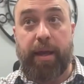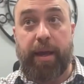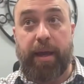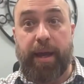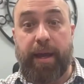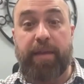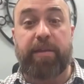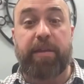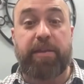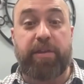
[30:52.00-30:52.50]

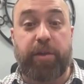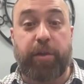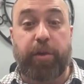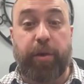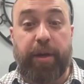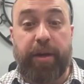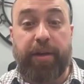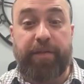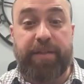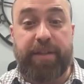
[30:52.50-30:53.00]
the
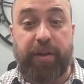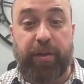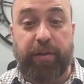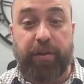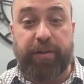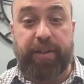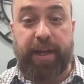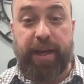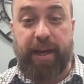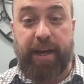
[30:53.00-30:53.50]
degree of
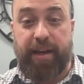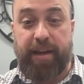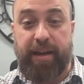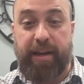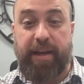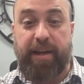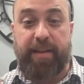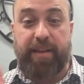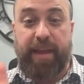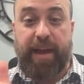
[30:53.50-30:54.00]
tilt and
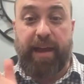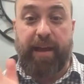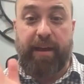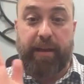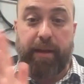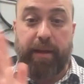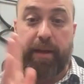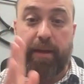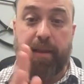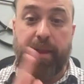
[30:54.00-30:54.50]
in
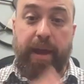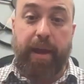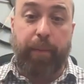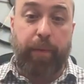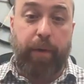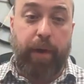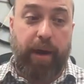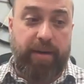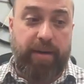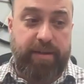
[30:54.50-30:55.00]
that
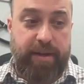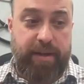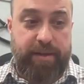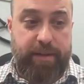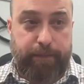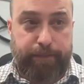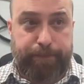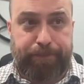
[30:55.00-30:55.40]
process.